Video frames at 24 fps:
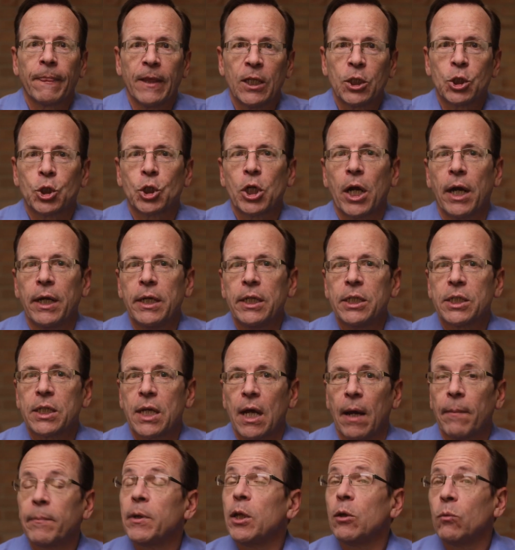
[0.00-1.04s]
This Chinese
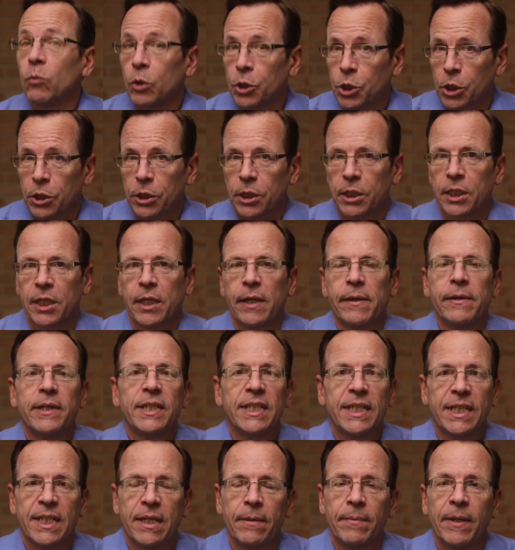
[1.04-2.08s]
company, which is
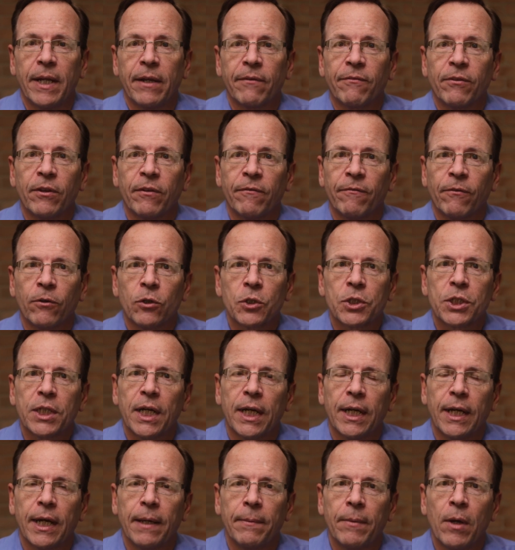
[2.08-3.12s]
exhibiting for the first
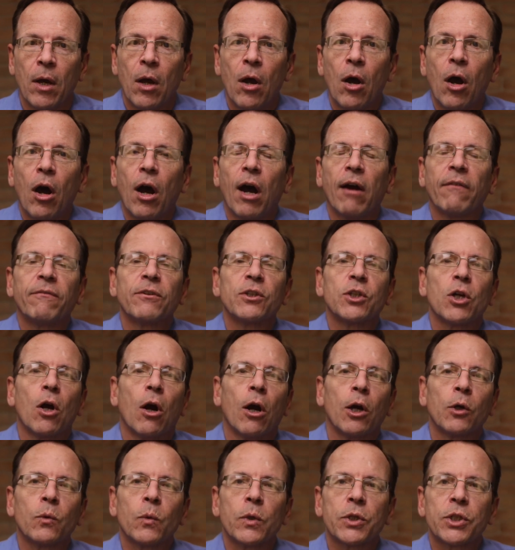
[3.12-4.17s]
time, offers
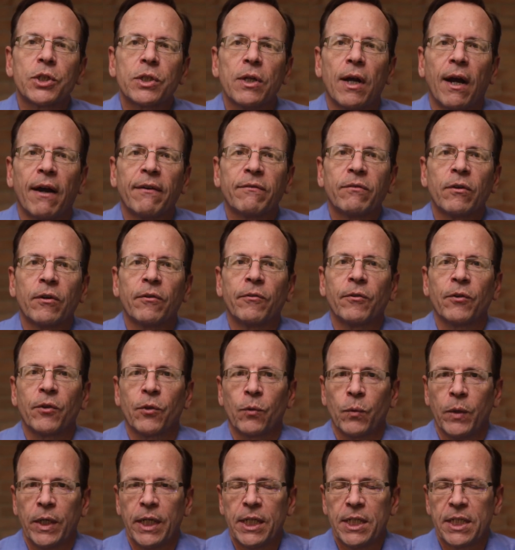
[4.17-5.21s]
hardware and software for
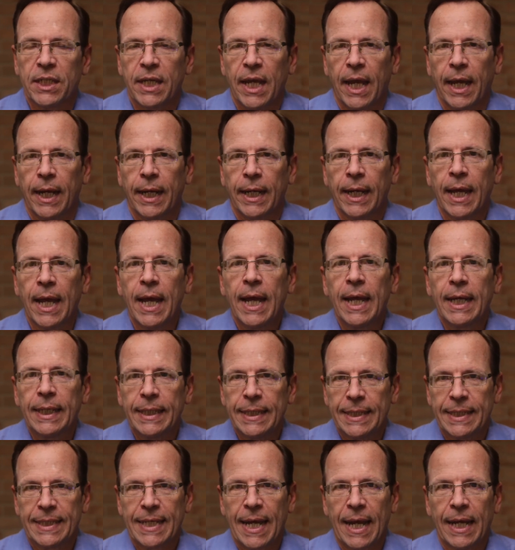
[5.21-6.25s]
3D scanning
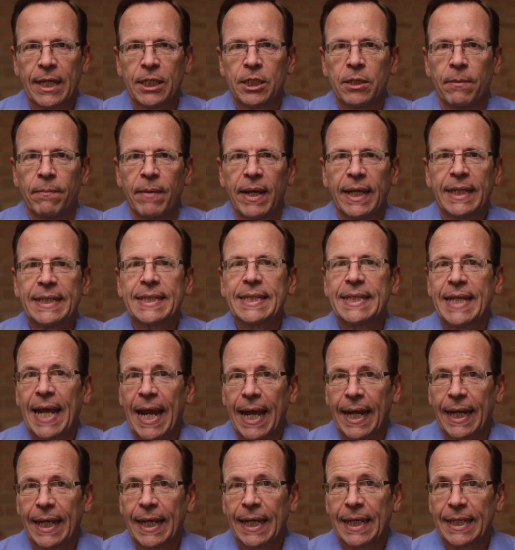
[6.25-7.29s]
designed to make
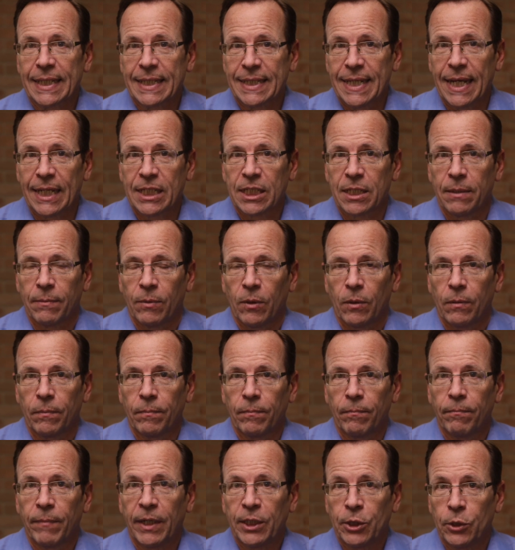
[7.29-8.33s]
scanning accessible
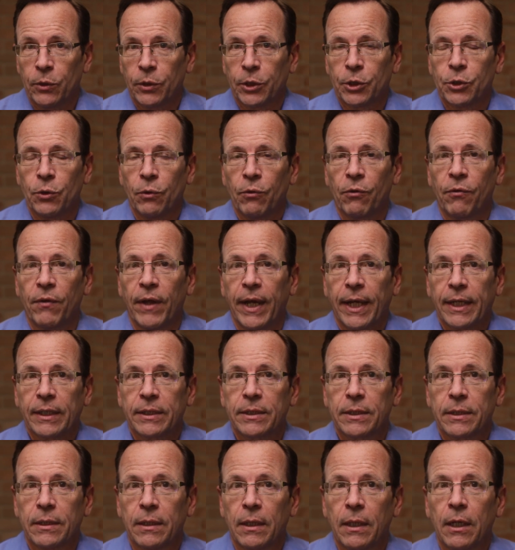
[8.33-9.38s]
by doing two
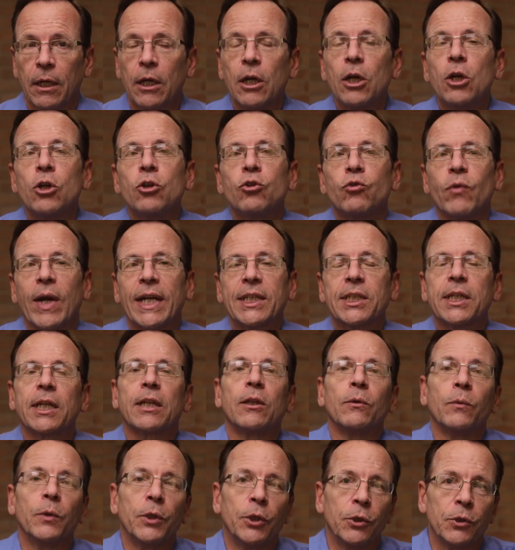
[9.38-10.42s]
things:
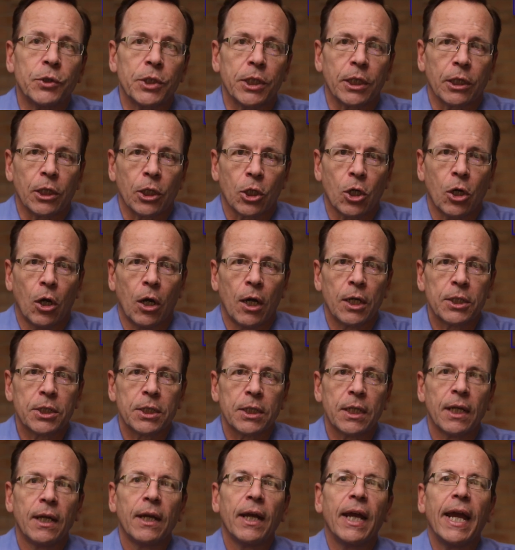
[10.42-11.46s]
drastically reducing the
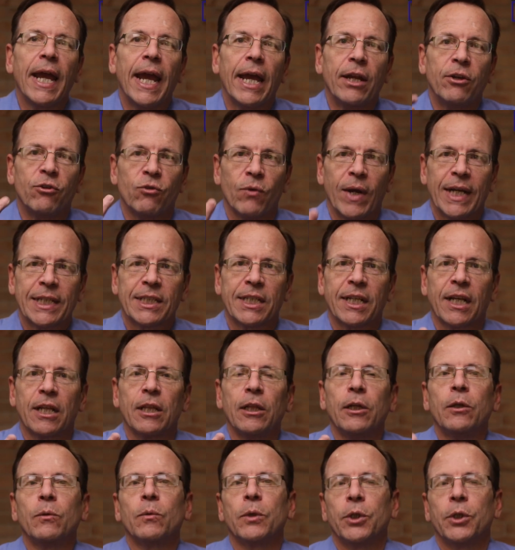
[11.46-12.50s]
cost and drastically